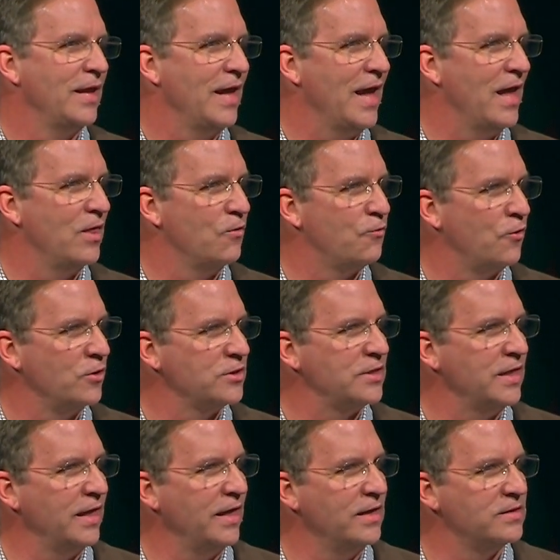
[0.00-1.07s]
And the first
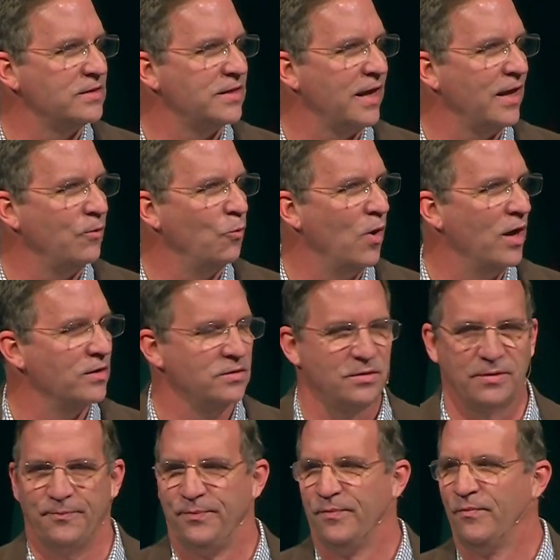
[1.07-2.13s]
thing he said
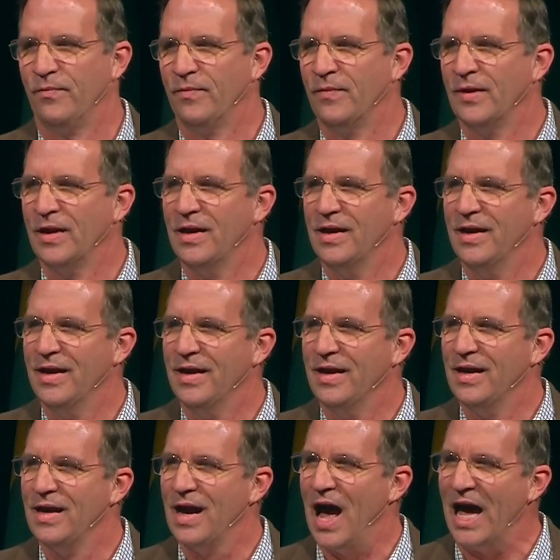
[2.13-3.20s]
was,
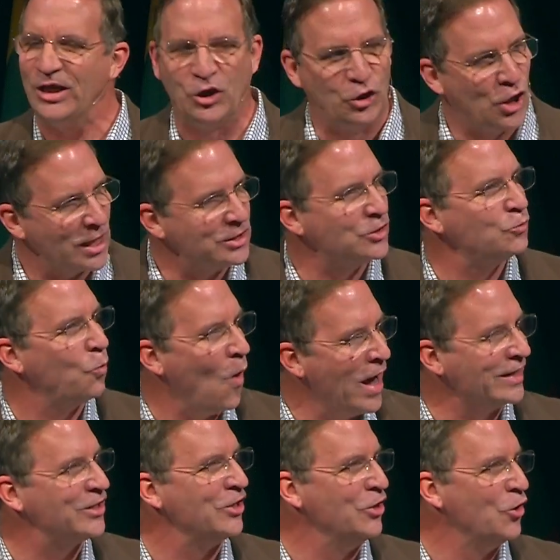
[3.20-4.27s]
I just
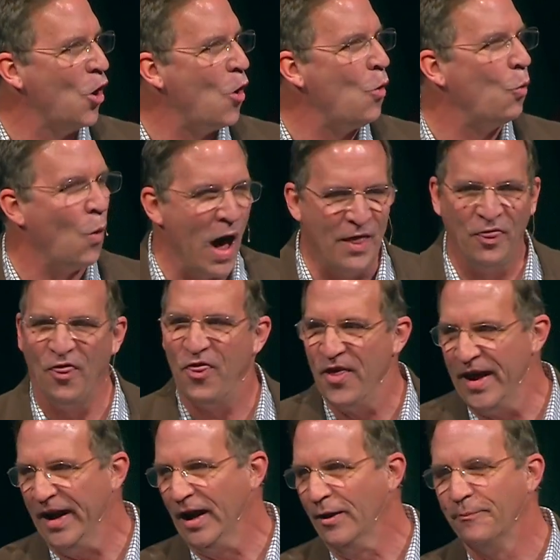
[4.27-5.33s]
want to know one
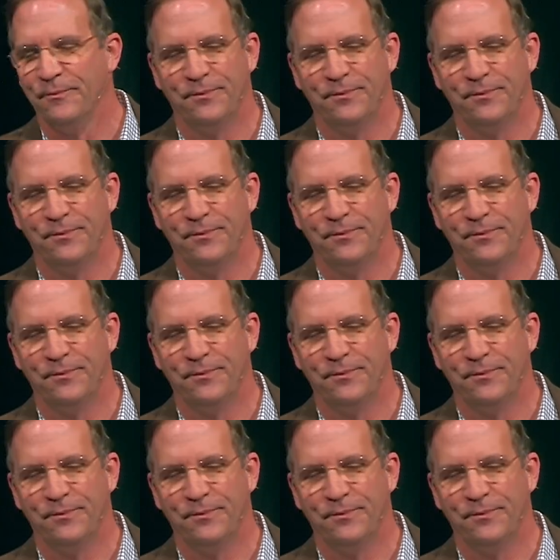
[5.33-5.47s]
thing.